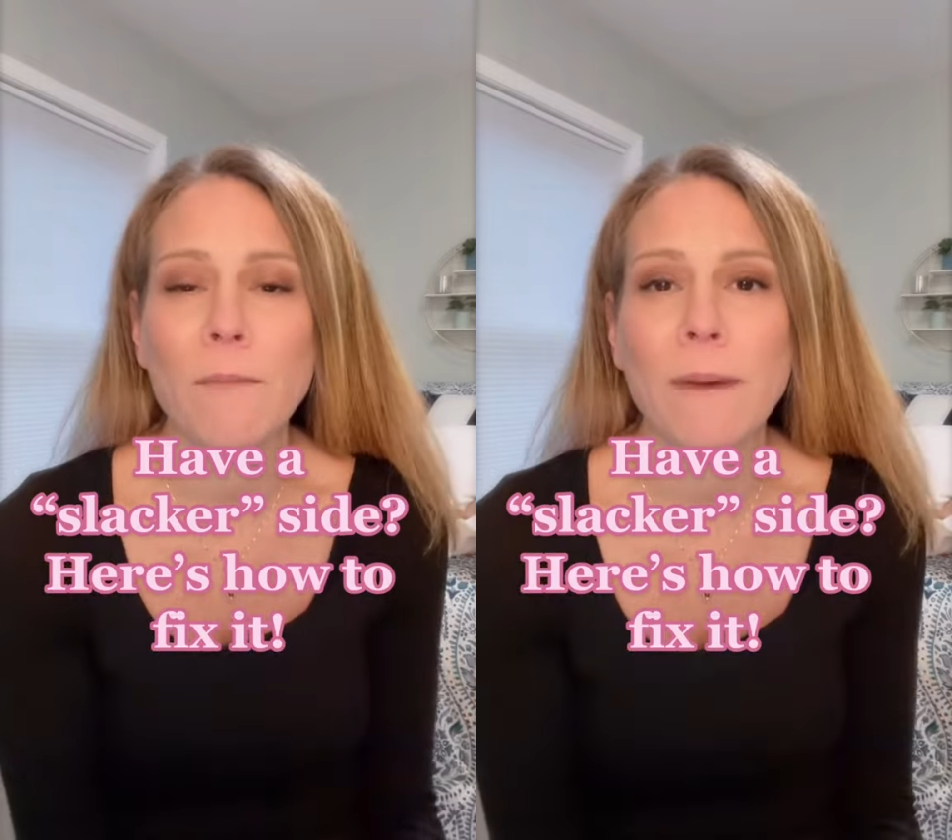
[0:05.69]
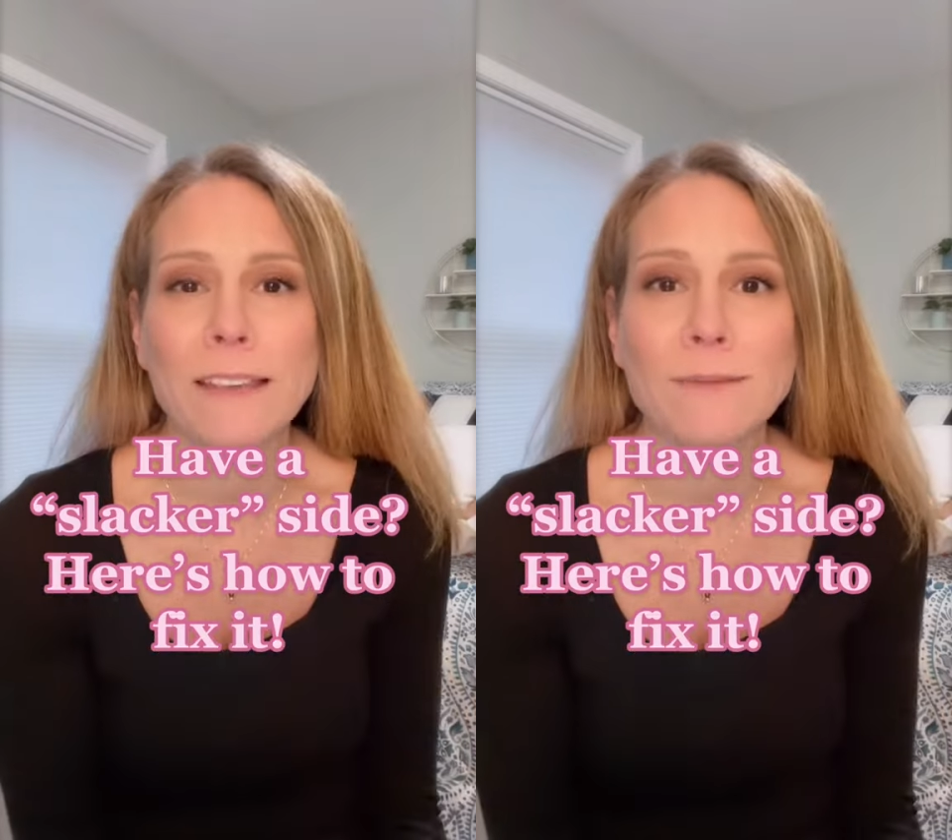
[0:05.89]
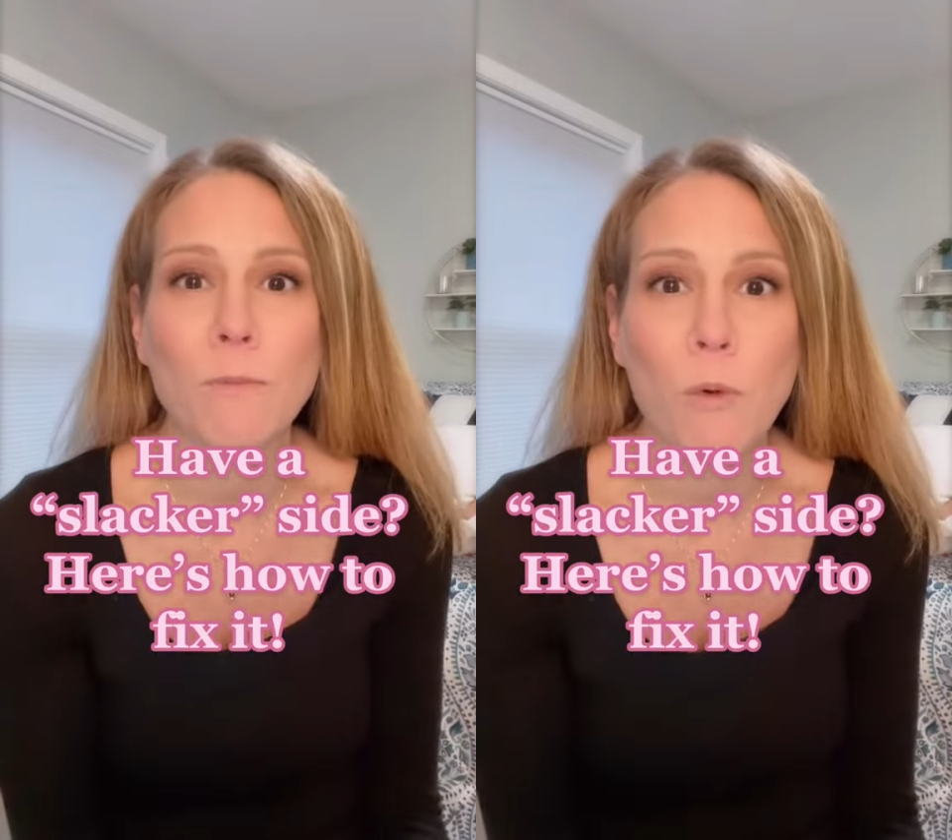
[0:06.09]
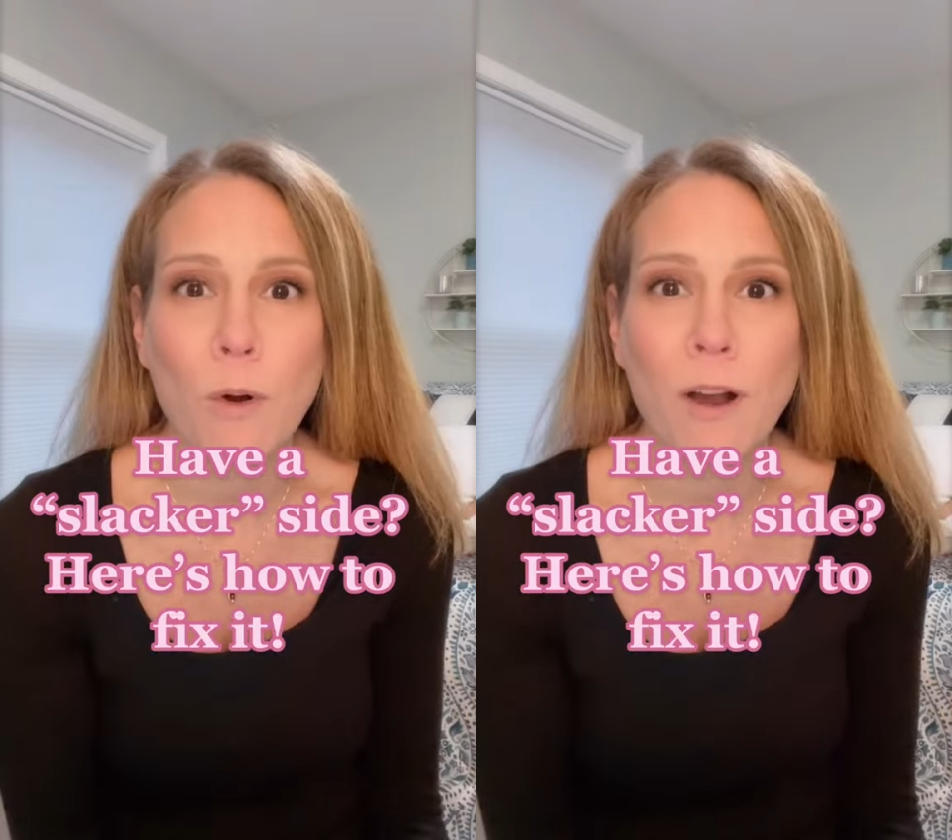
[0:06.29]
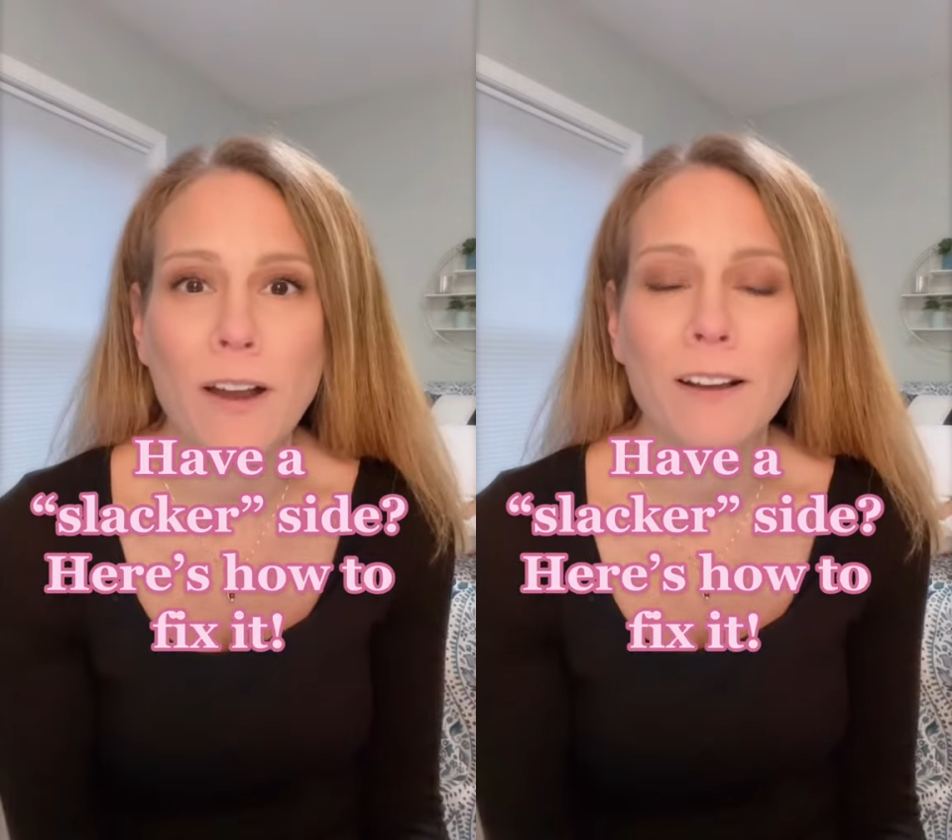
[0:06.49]
that makes
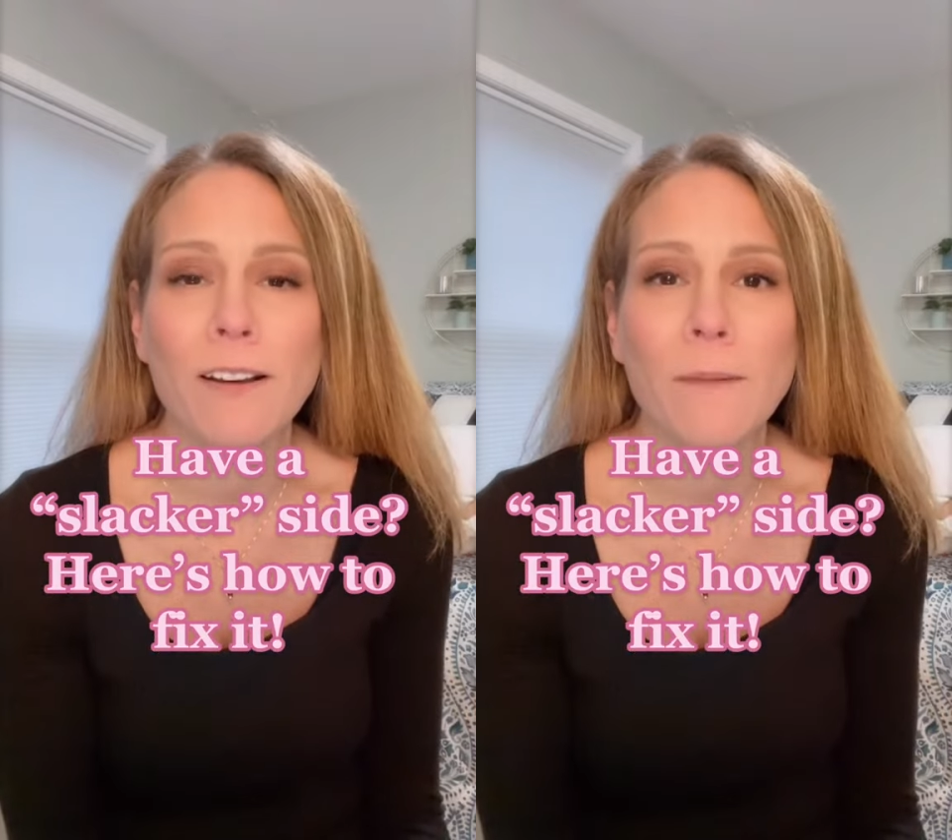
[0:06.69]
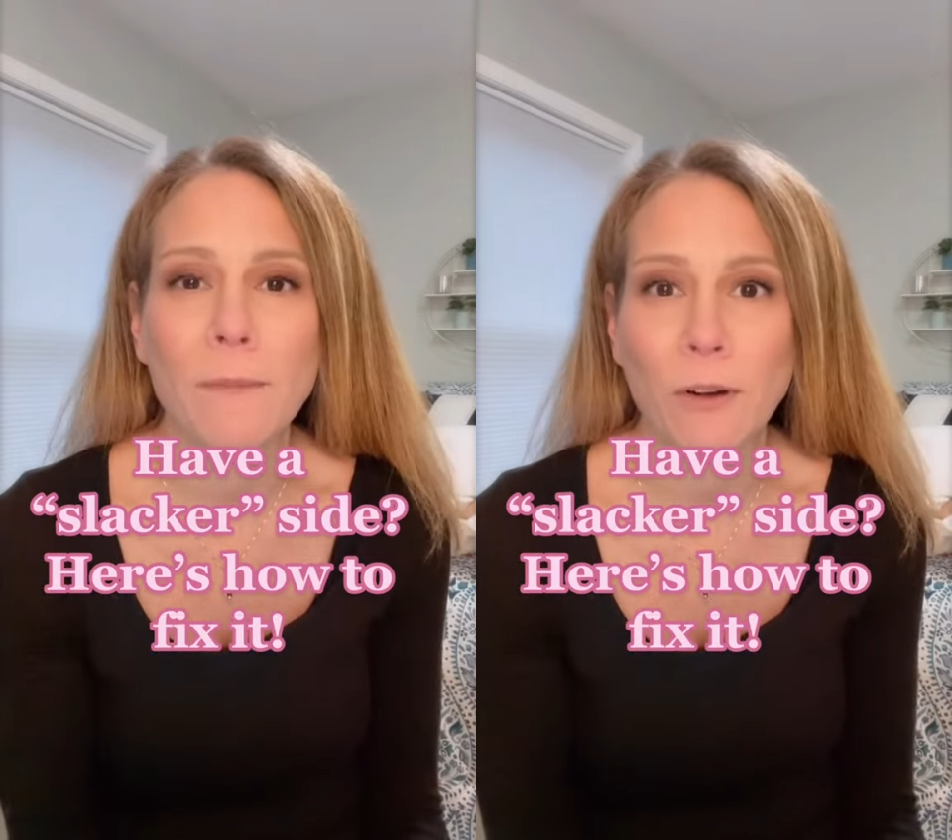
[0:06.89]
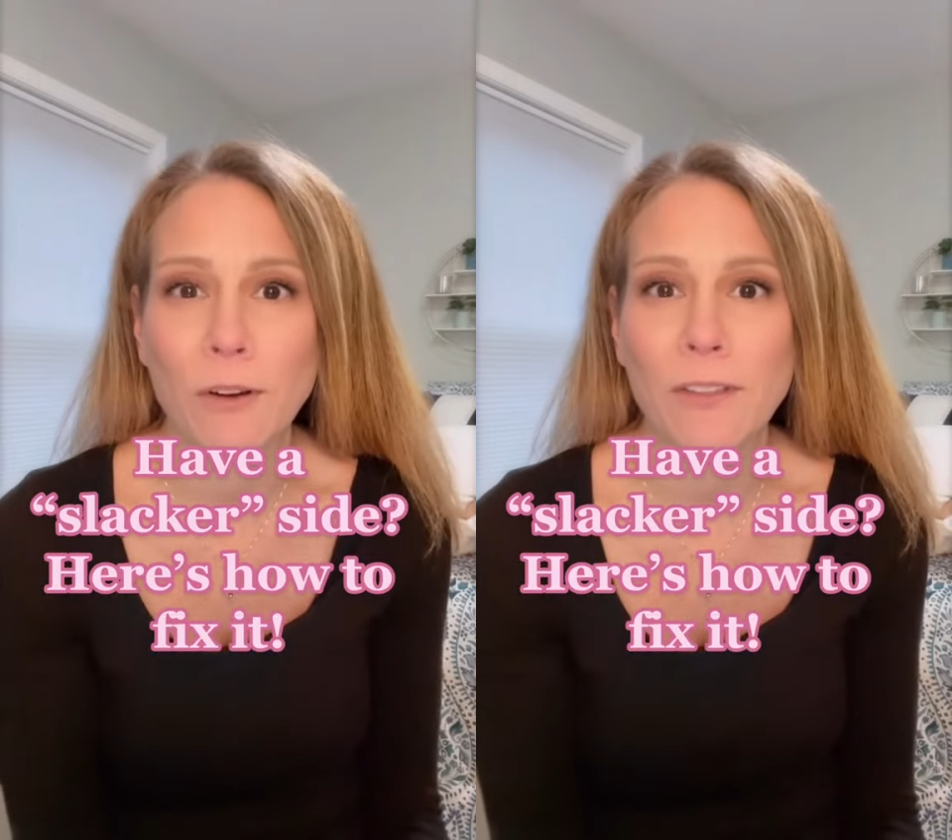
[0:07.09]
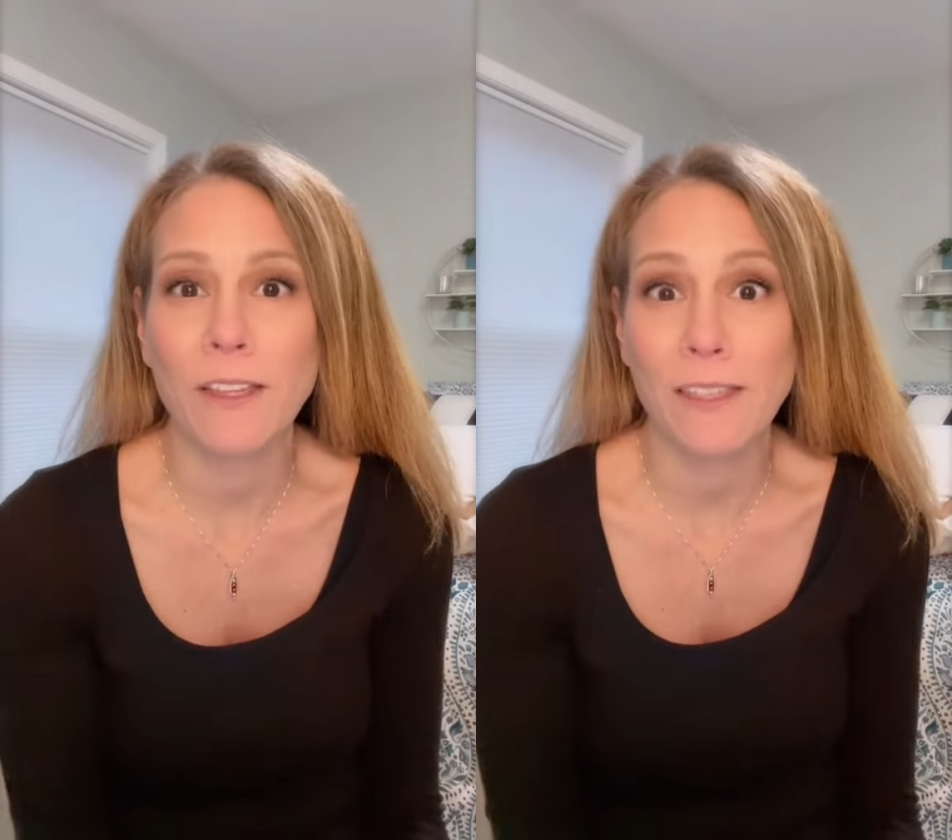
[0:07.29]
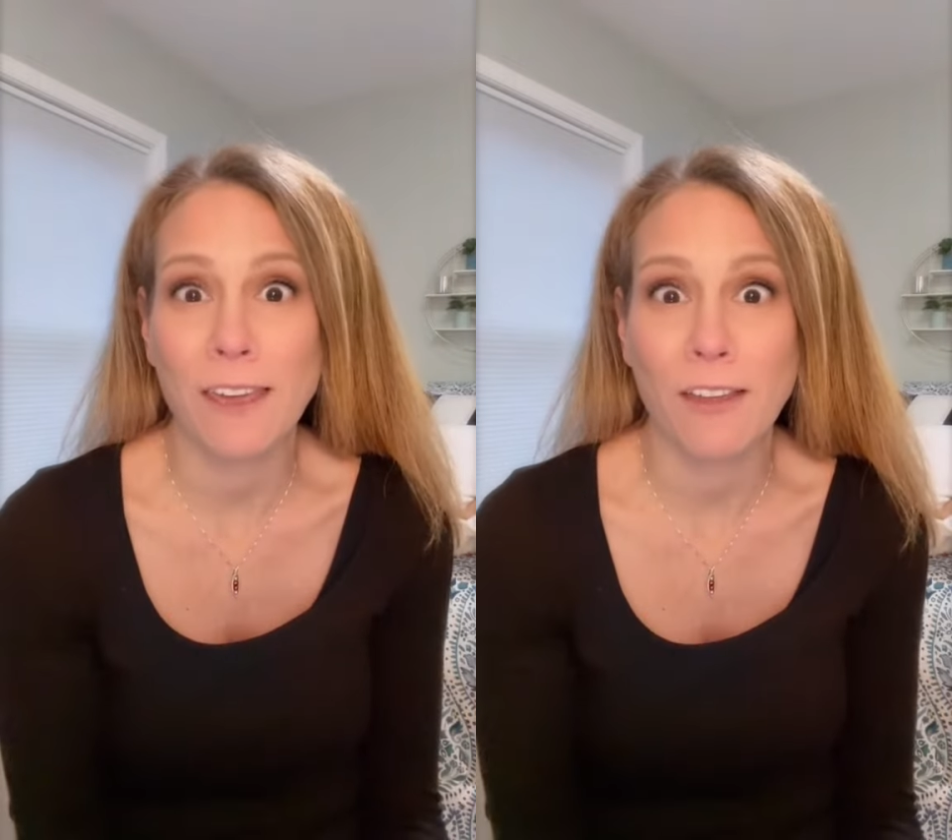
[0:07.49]
more
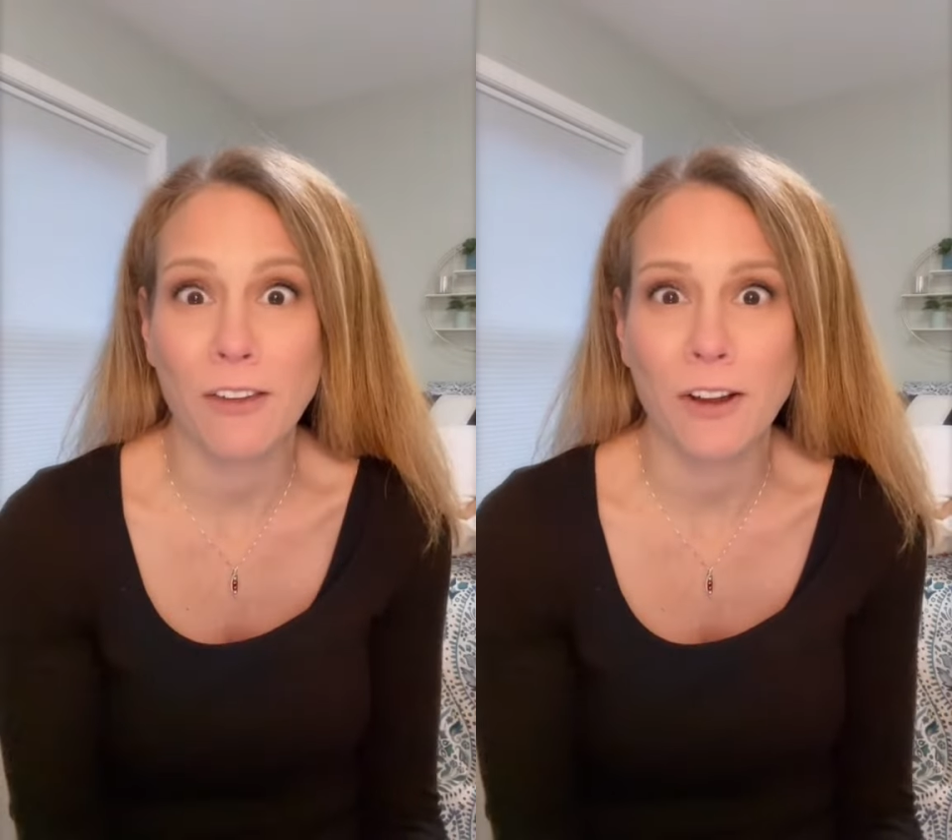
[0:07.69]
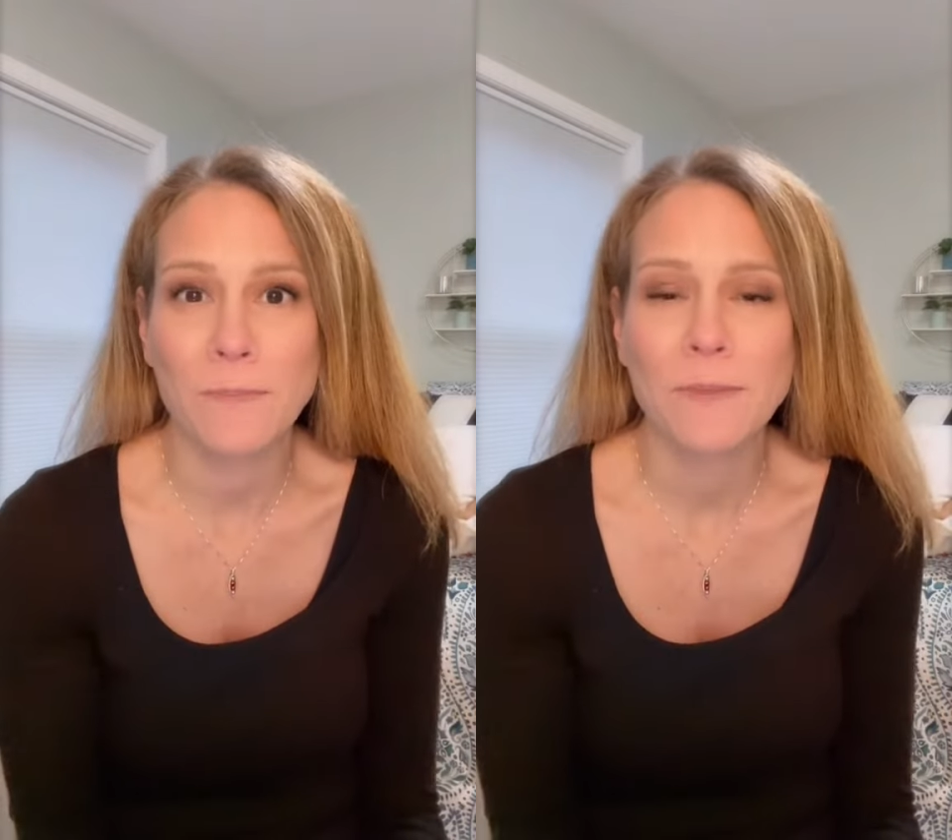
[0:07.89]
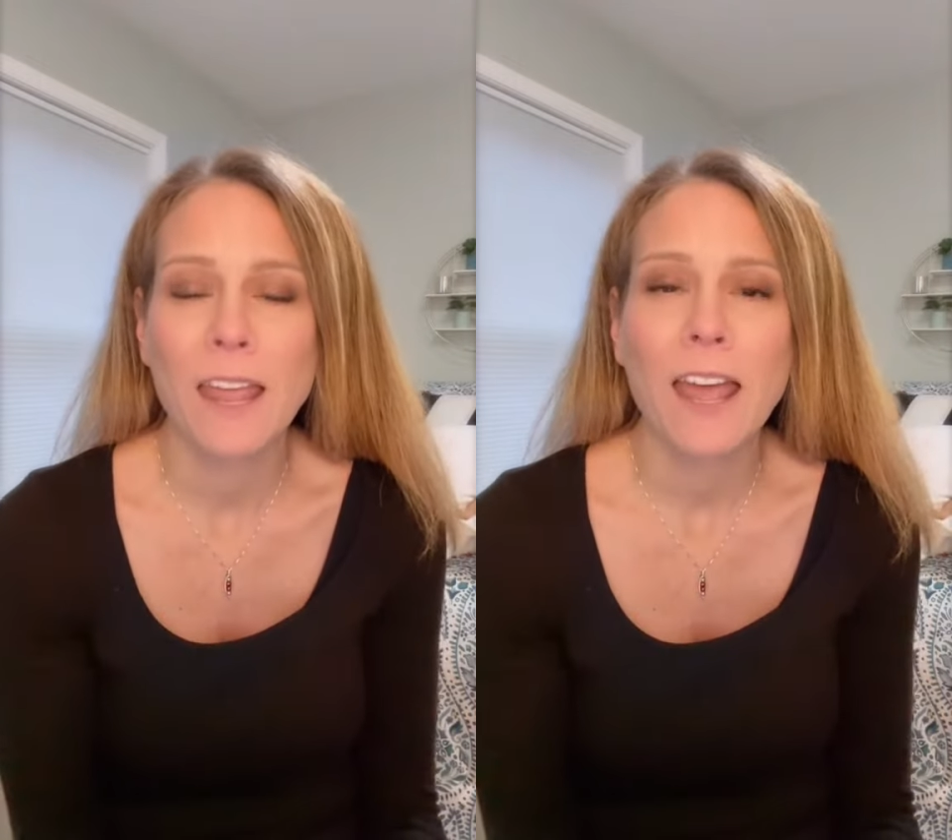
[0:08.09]
milk than the other.